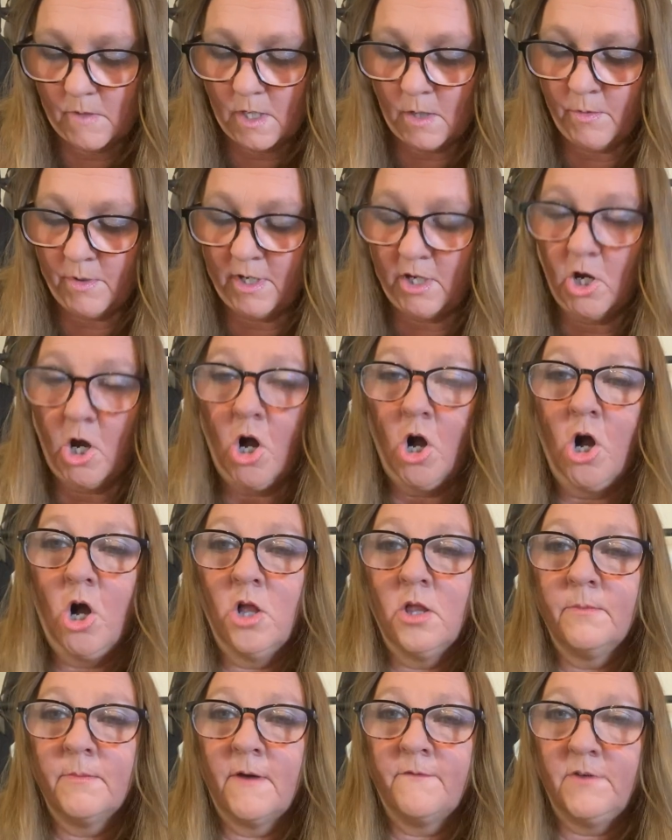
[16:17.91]
going to get
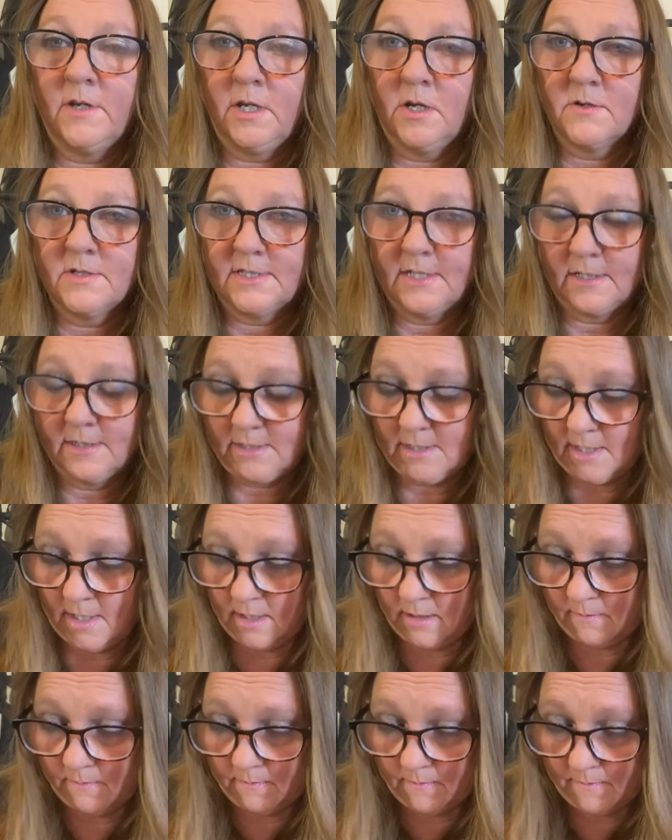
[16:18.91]
all of my videos done today.
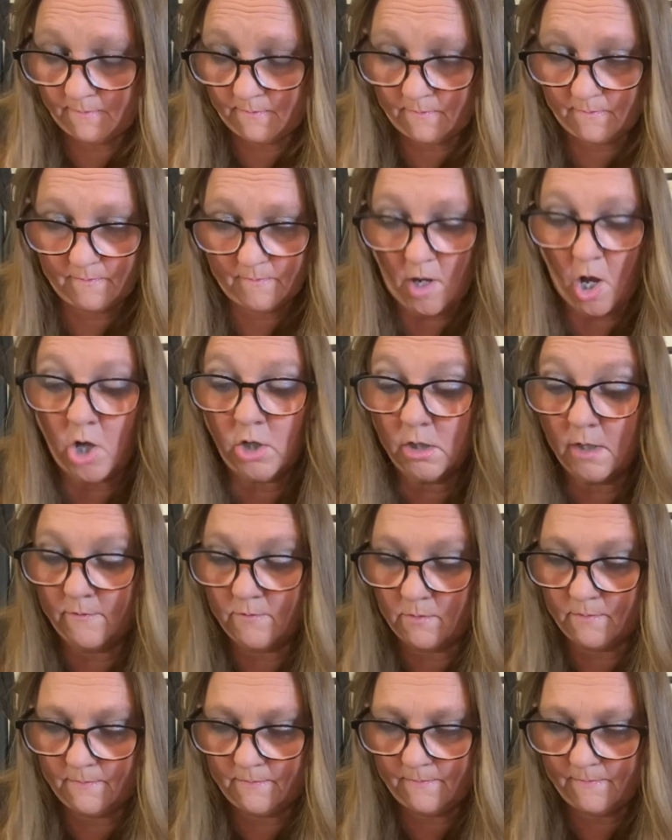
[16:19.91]
All of
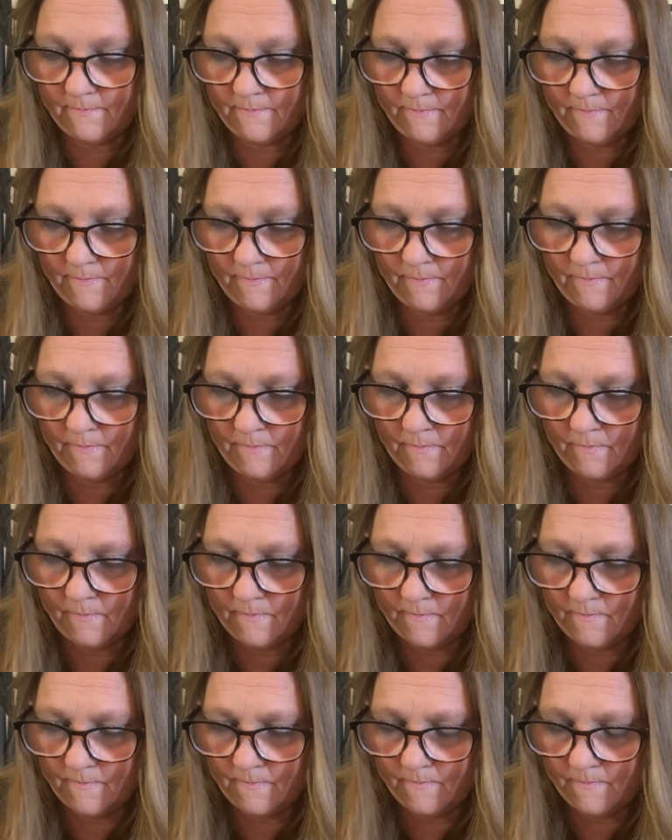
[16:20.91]
them.
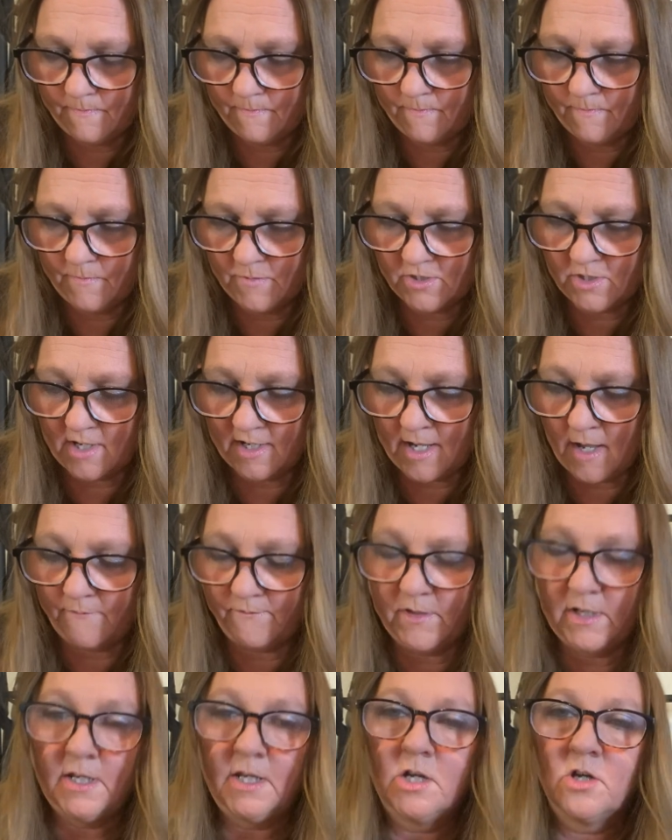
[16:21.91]
So I got
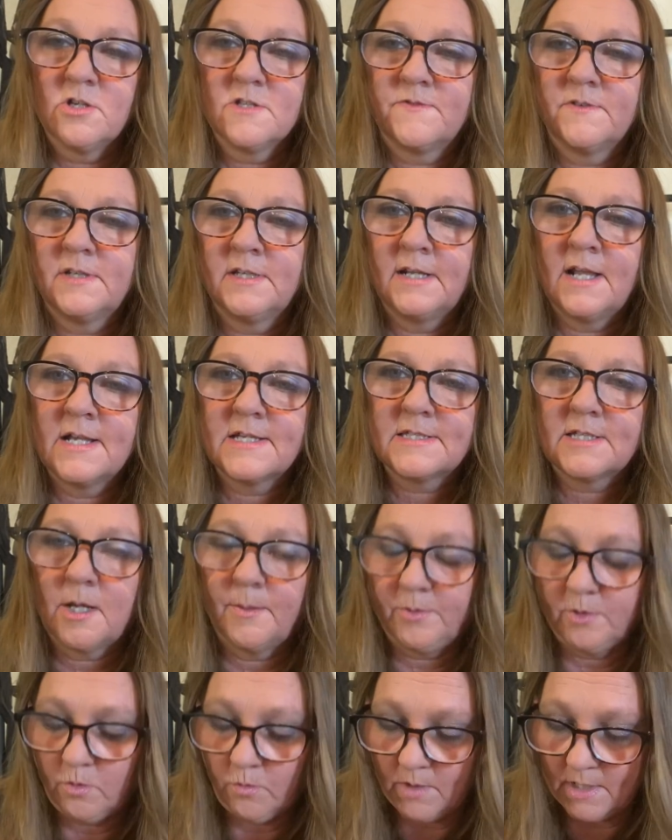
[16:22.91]
videos for the next
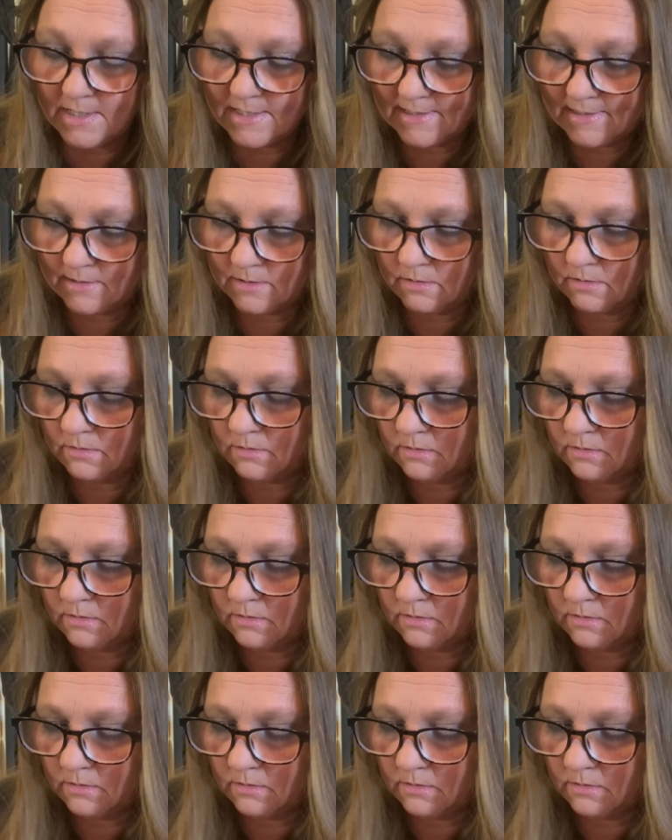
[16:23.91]
couple of weeks.